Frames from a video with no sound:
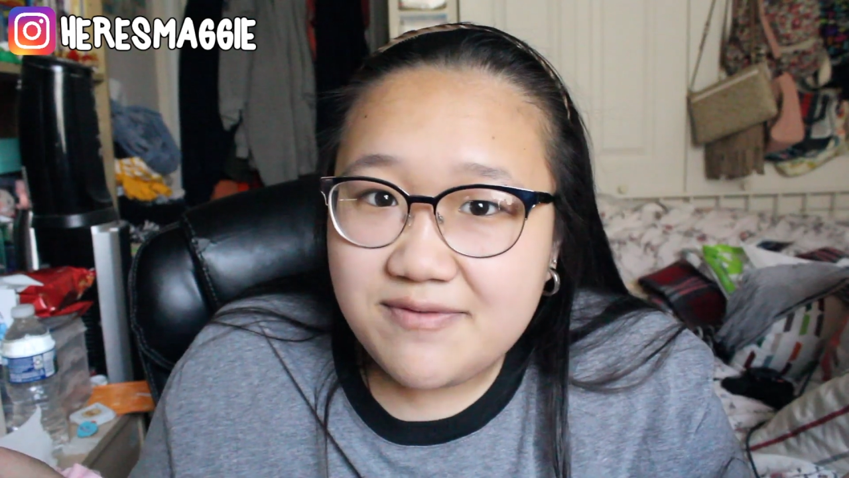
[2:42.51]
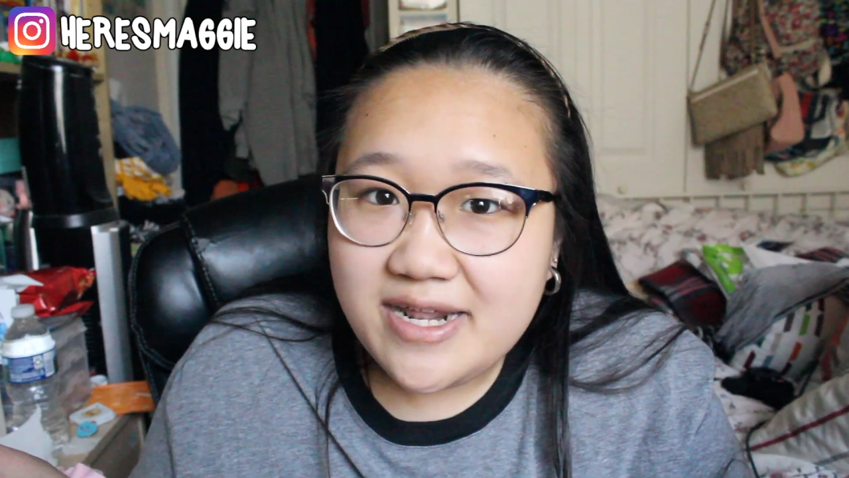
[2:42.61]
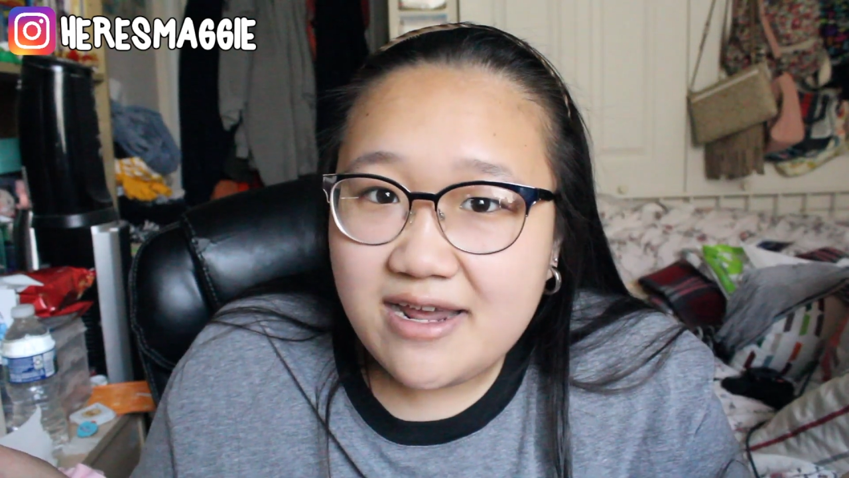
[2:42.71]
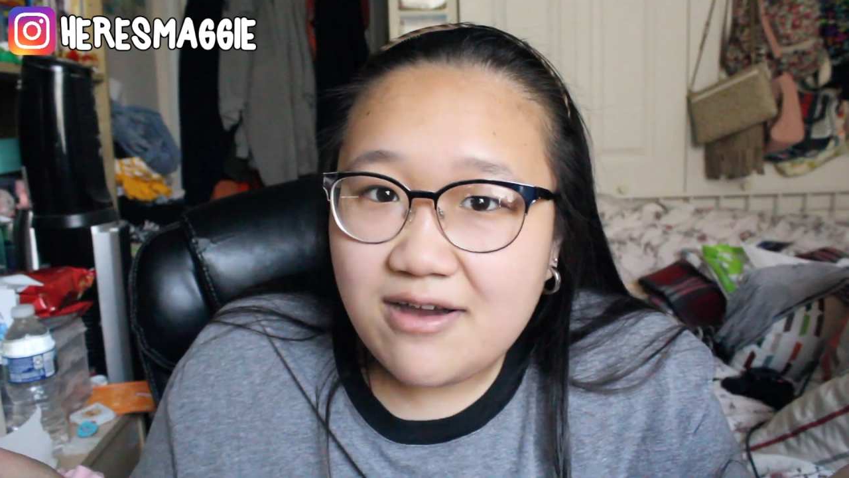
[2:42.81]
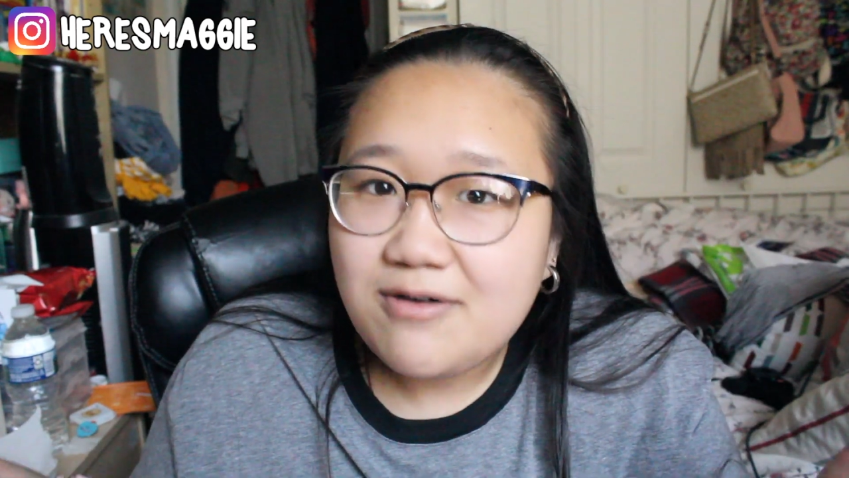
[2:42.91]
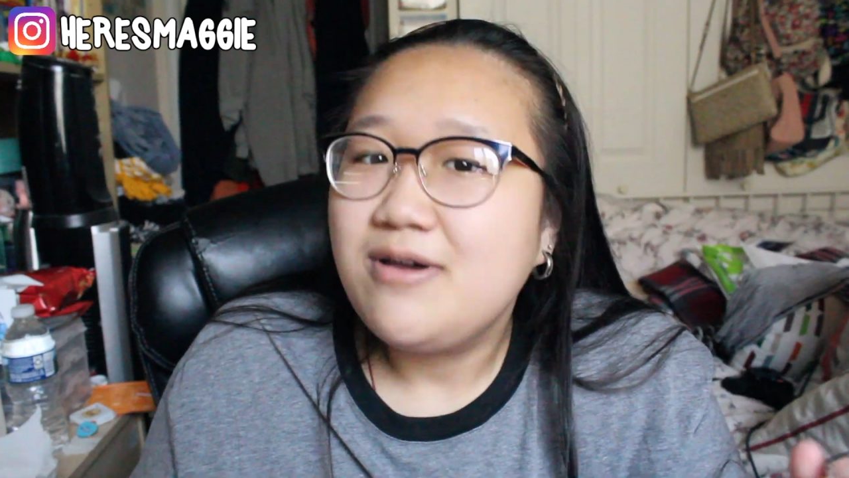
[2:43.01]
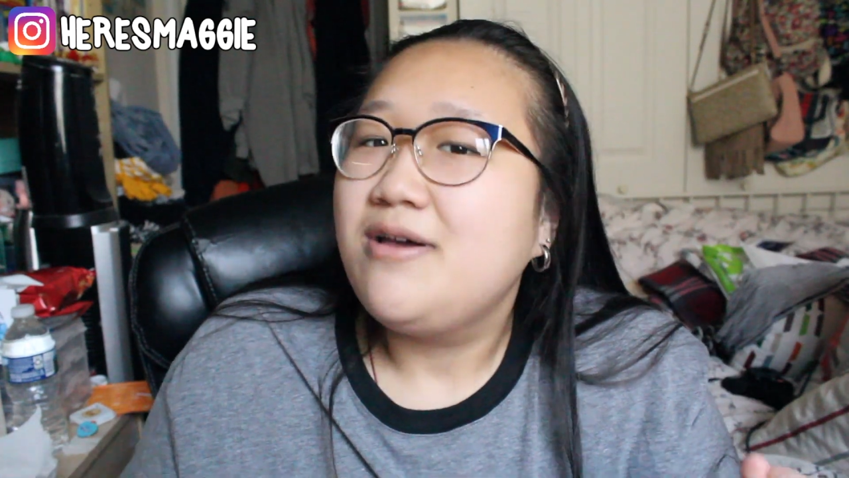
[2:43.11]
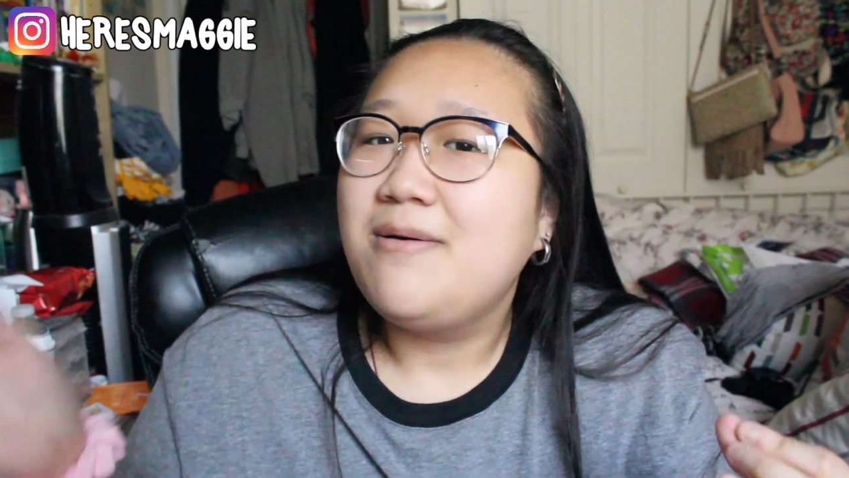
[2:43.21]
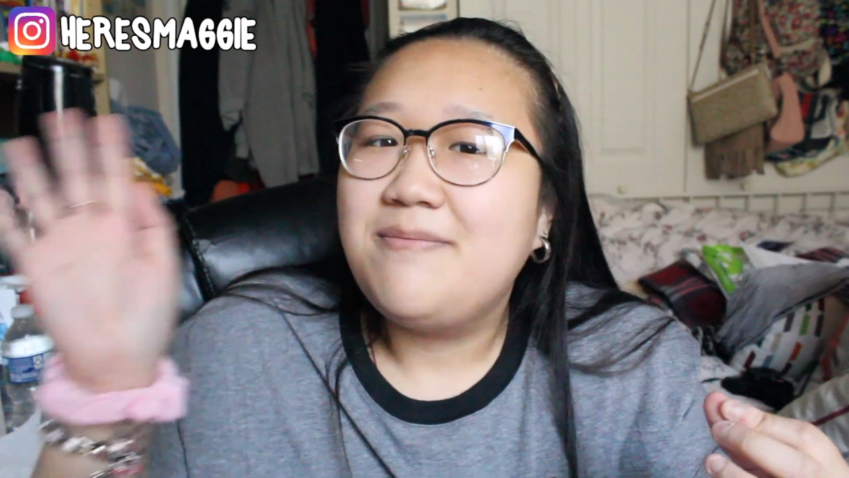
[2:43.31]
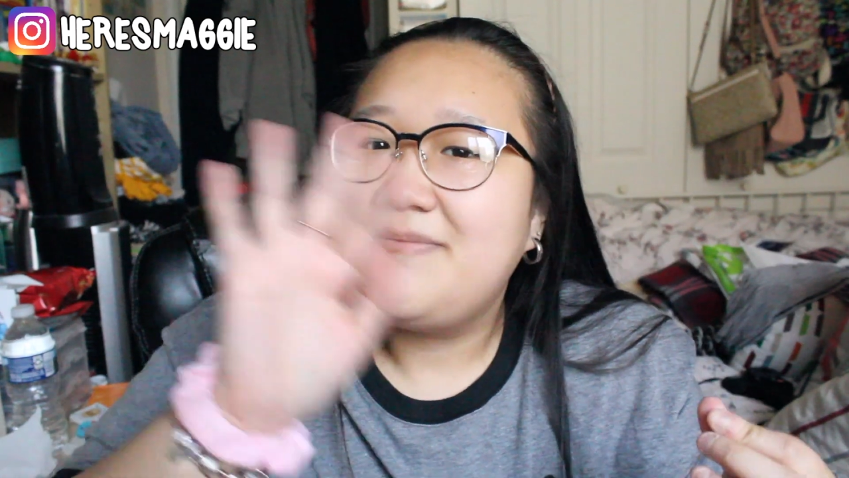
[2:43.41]
video.
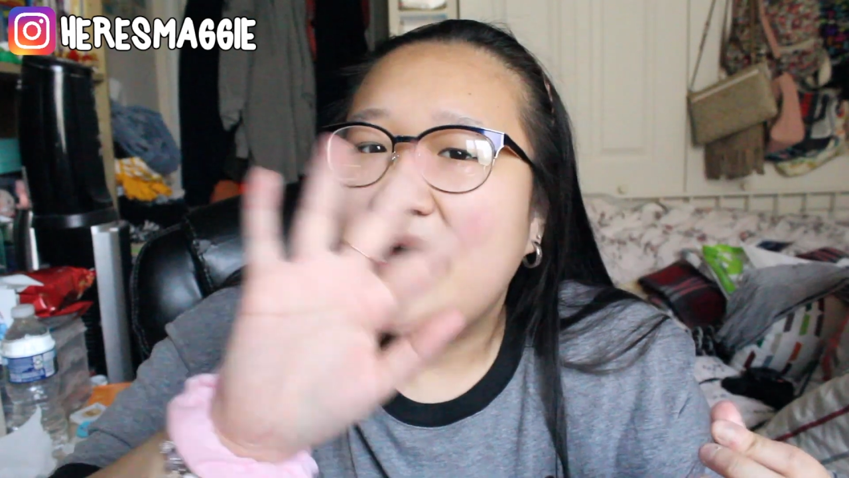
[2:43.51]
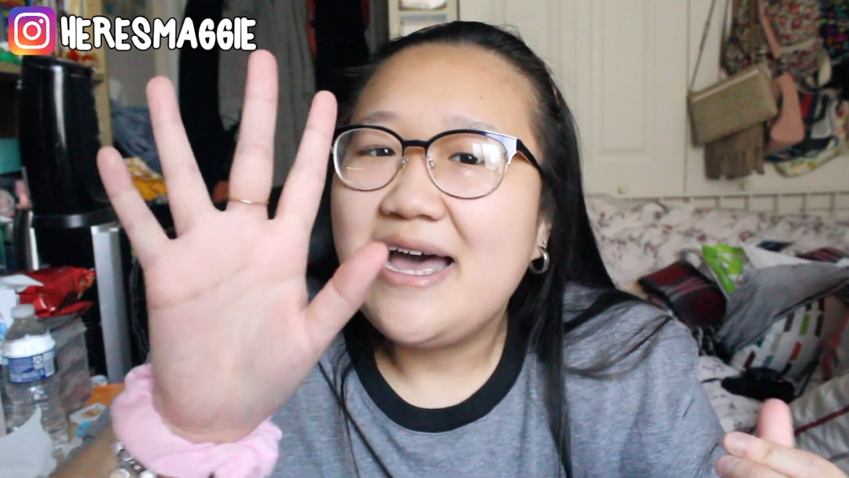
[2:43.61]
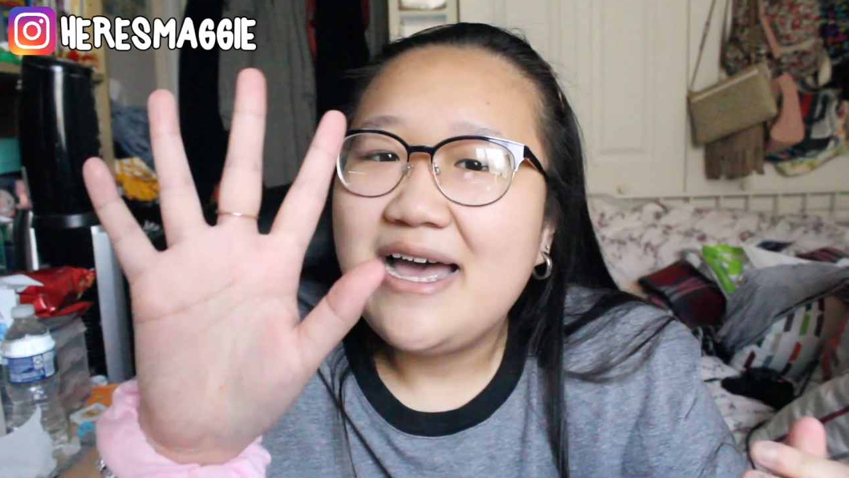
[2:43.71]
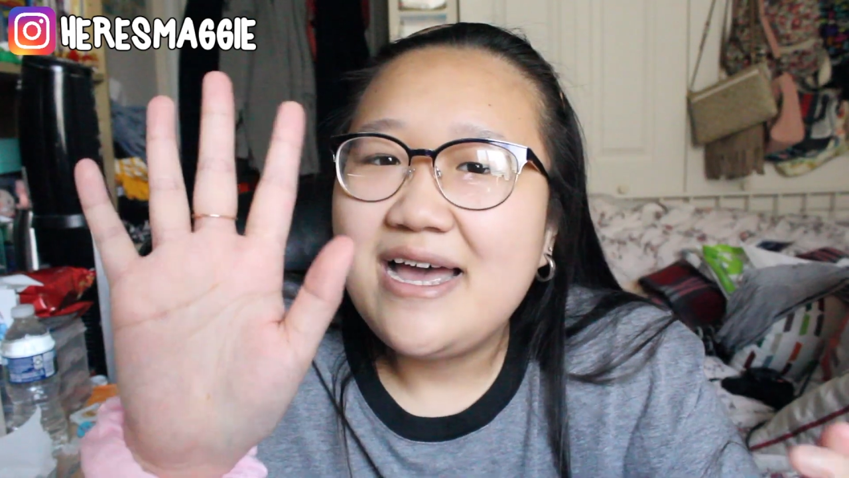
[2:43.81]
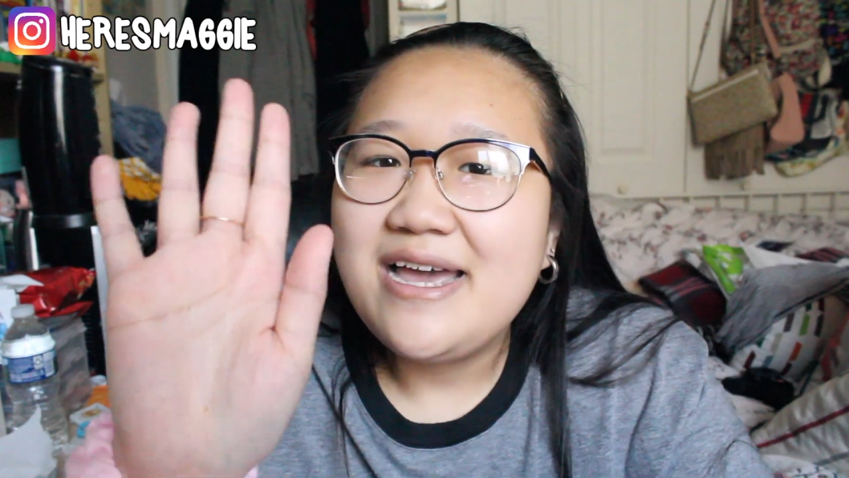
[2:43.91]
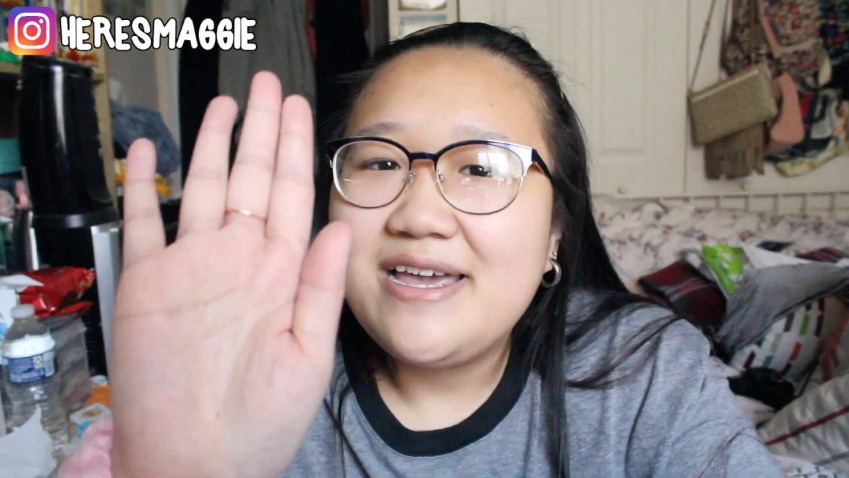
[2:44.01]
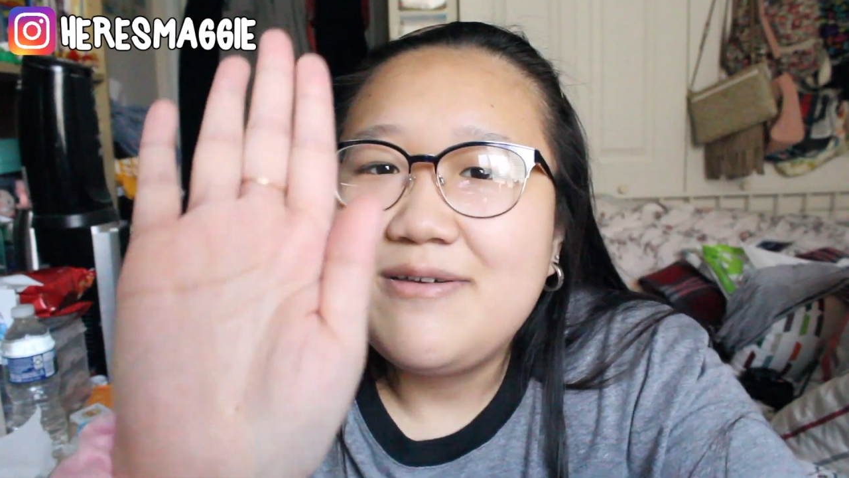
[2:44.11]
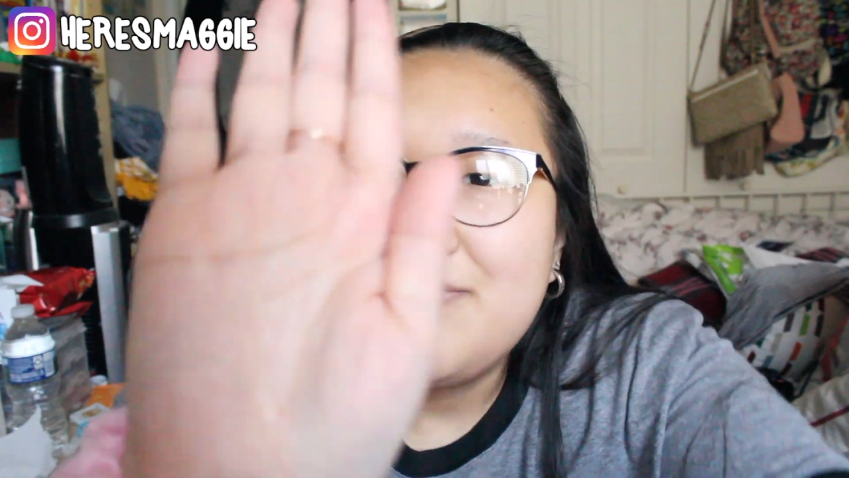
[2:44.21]
Bye.